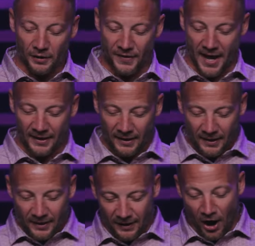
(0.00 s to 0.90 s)
that
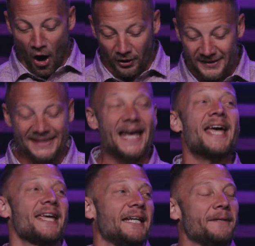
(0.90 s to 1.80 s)
uh, our
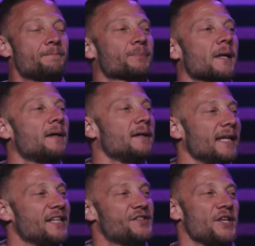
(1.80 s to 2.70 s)
day
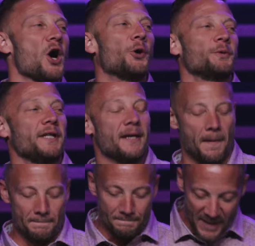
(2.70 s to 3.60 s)
is the only
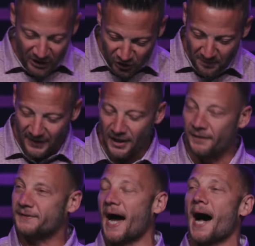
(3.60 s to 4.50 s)
measurement
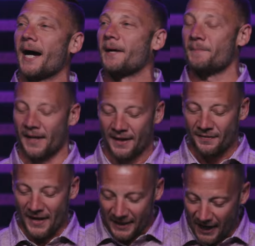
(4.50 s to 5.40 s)
of time
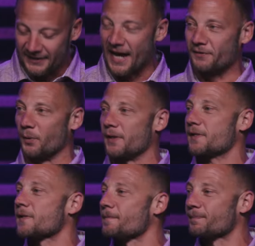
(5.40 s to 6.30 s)
that god gave to
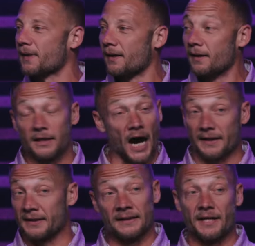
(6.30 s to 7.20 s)
us god
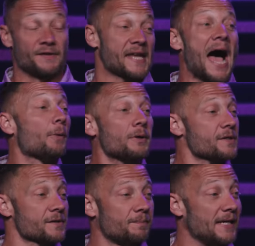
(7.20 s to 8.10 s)
didn't give us
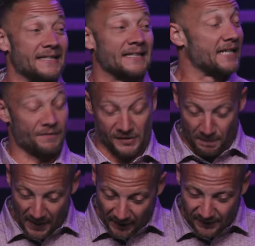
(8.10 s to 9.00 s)
hours he didn't give us
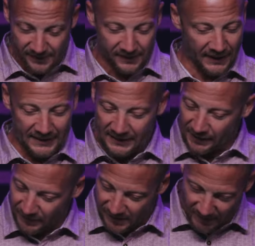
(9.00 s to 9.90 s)
minutes he didn't
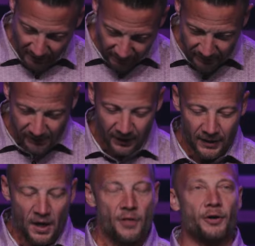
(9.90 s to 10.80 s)
give us seconds
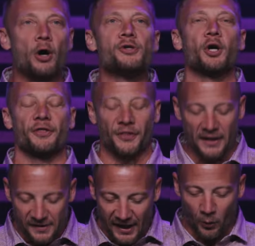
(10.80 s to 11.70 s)
those are
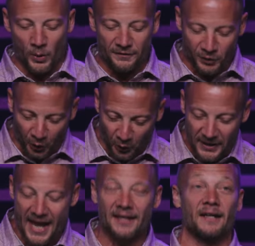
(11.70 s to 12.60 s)
things that we've
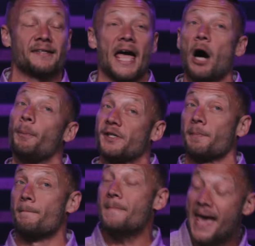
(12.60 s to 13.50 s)
created to help us
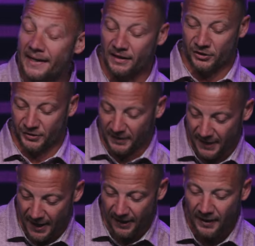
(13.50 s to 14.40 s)
manage the
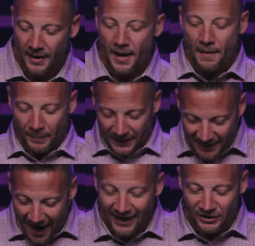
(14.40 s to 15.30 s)
day but
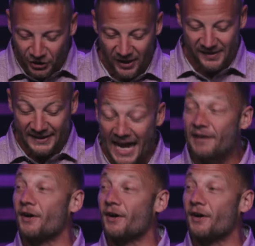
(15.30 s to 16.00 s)
god just gave